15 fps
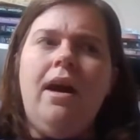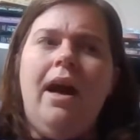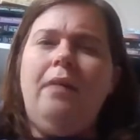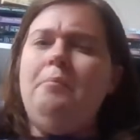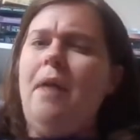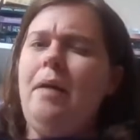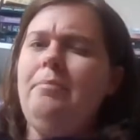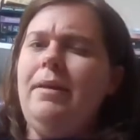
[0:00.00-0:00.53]
Uh,
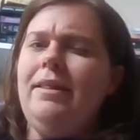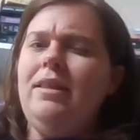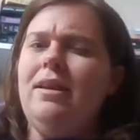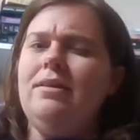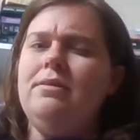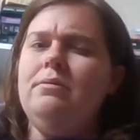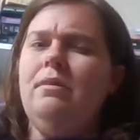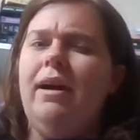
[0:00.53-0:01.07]
it might be
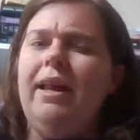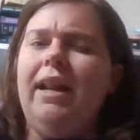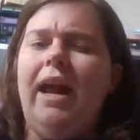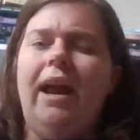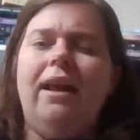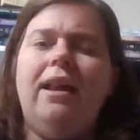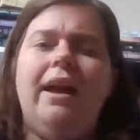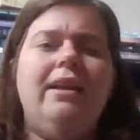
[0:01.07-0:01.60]
this one,
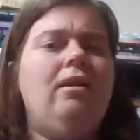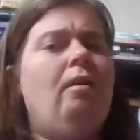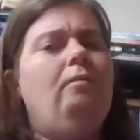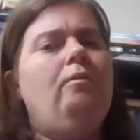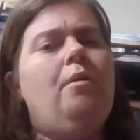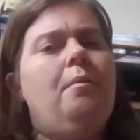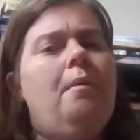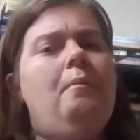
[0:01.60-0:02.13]
and I
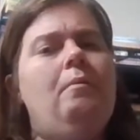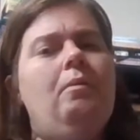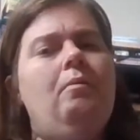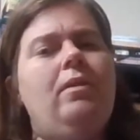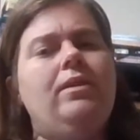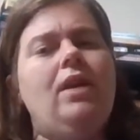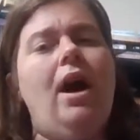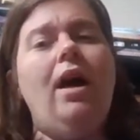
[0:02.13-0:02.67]
don't remember
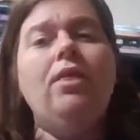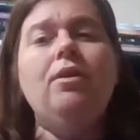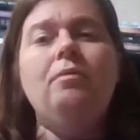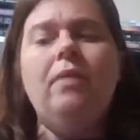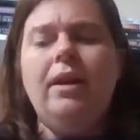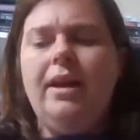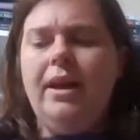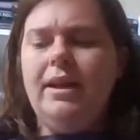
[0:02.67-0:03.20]
what the other
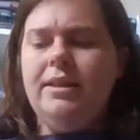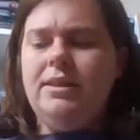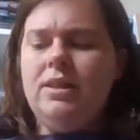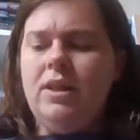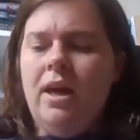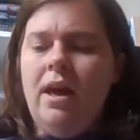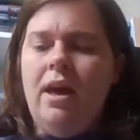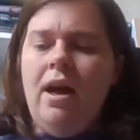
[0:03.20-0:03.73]
one is.